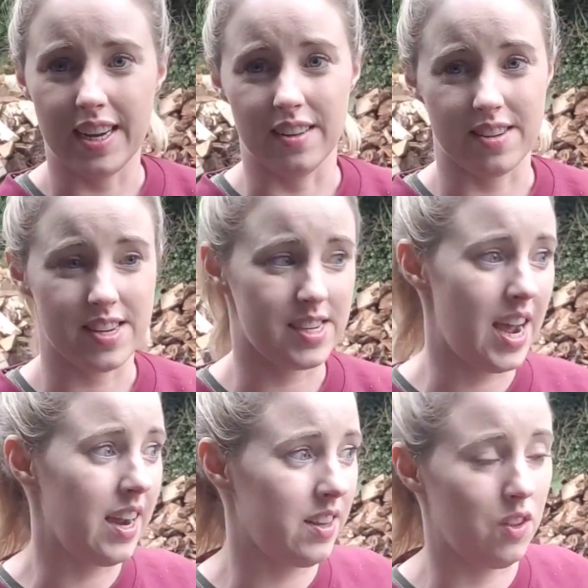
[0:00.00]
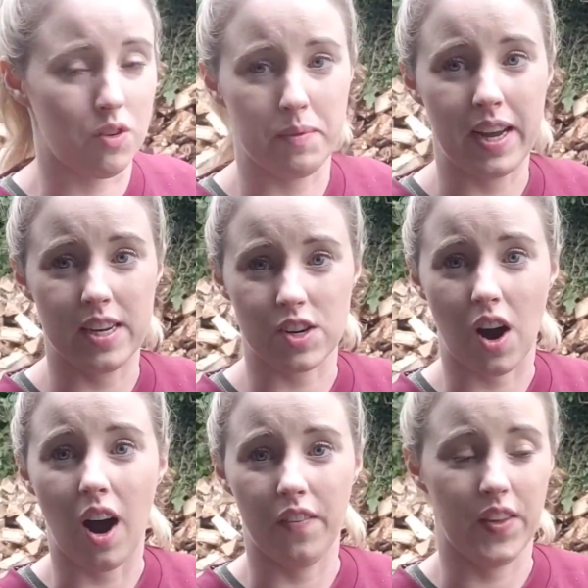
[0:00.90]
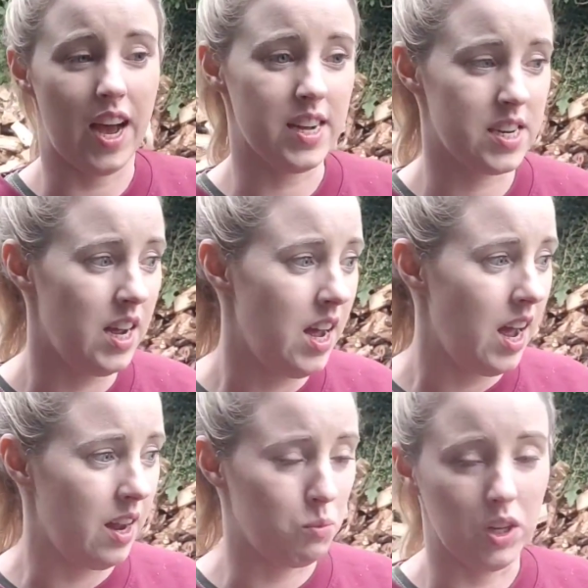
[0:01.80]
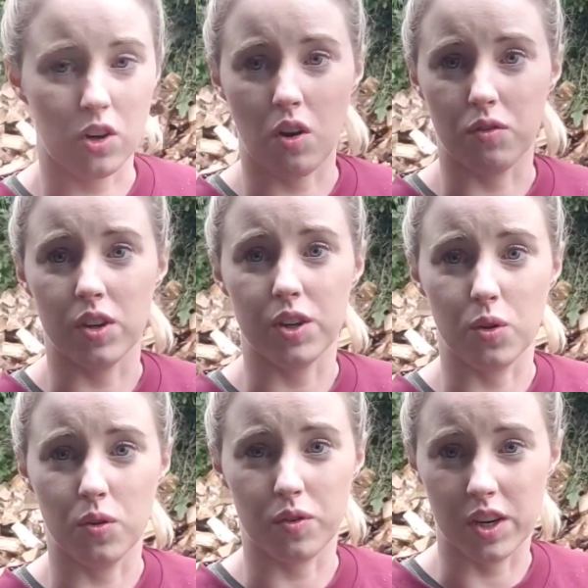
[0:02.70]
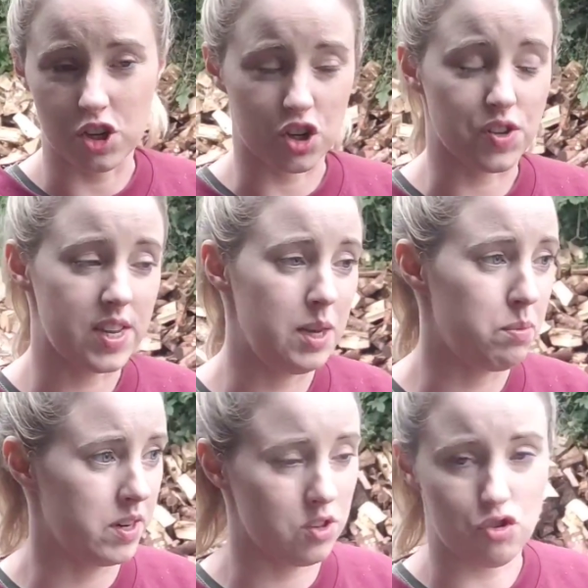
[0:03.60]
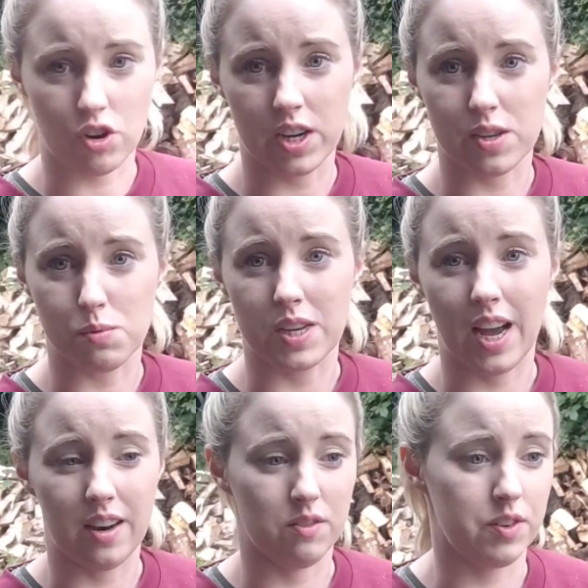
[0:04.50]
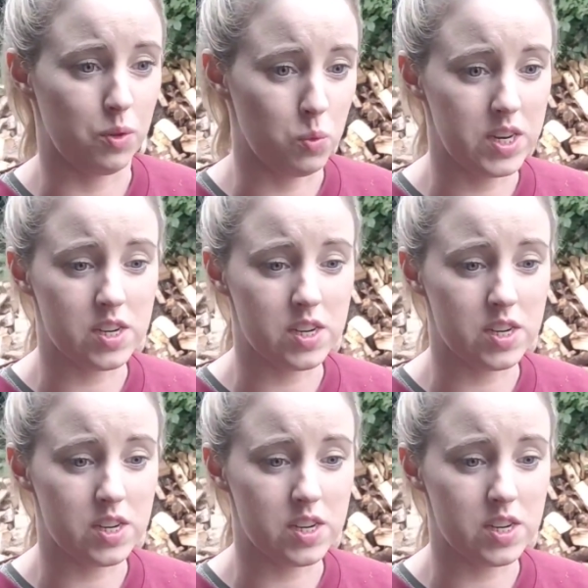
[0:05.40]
he'll stack the remainder on that, and we'll cover it over and just keep it as dry as we can for the